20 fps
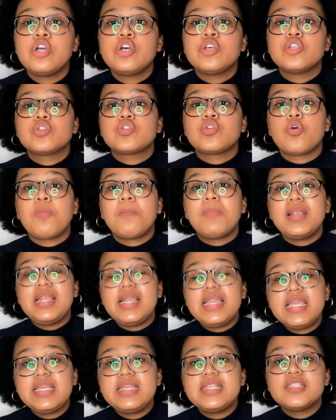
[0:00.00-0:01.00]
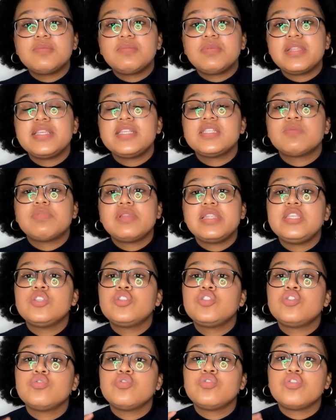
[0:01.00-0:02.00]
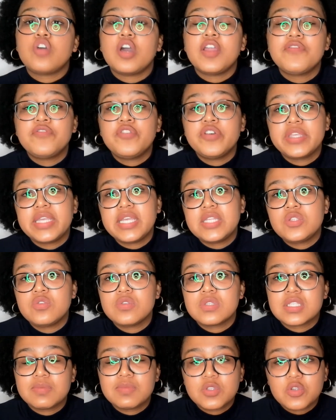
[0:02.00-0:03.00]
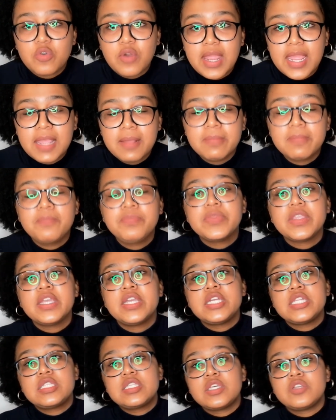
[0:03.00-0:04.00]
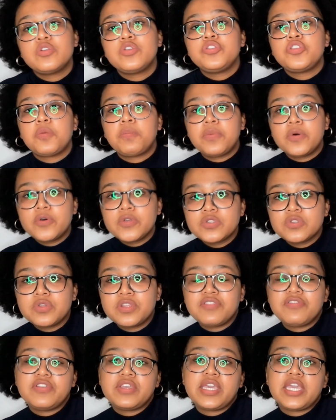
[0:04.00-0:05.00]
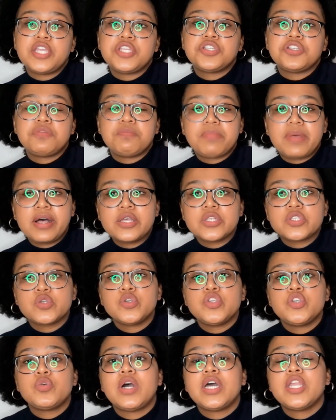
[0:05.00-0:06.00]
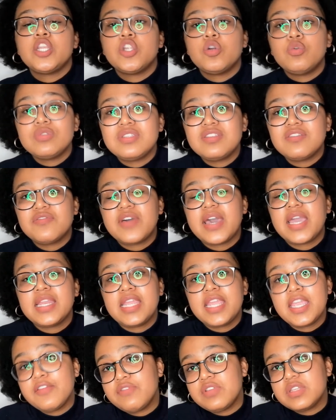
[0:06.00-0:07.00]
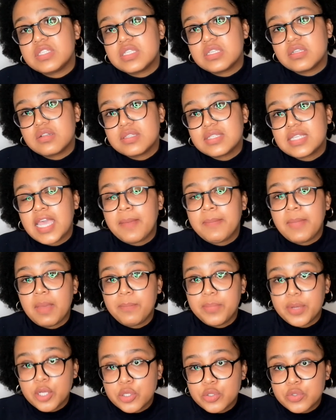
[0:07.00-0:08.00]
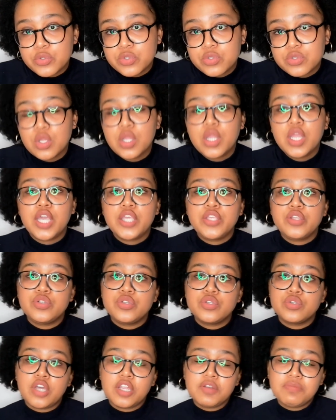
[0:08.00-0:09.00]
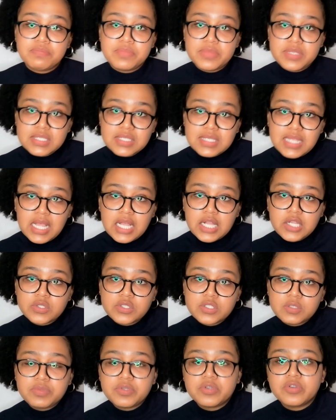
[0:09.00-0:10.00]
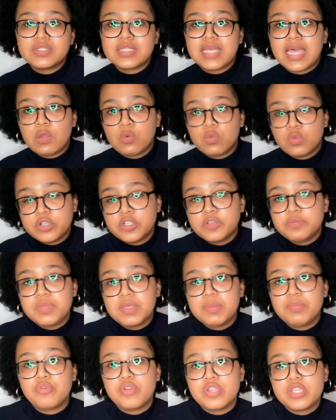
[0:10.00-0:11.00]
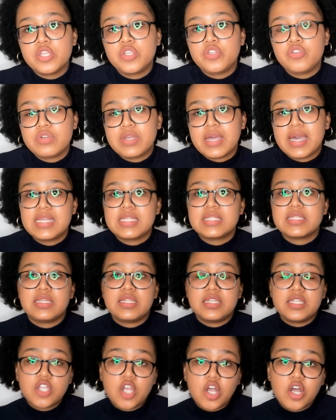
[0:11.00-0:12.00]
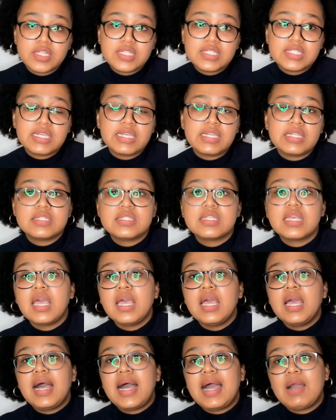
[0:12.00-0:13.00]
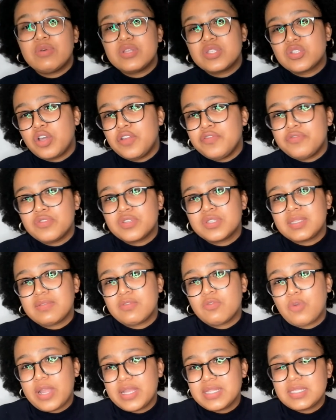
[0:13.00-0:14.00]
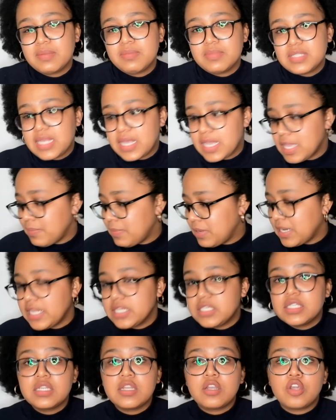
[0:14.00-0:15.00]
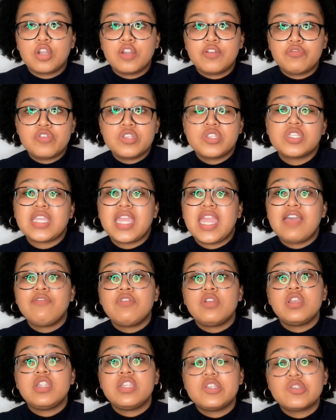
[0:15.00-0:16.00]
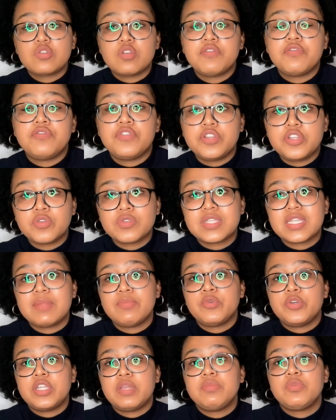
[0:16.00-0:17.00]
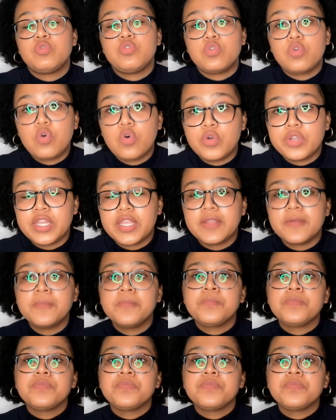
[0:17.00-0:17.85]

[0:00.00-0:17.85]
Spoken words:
So please do not forget to subscribe. Turn on your post notification bell so you are notified every single time I post and you do not miss out, because I will be bringing you guys lit content. I was gone for quite some time and I did a lot of research. I have a list of videos that I'm going to be recording.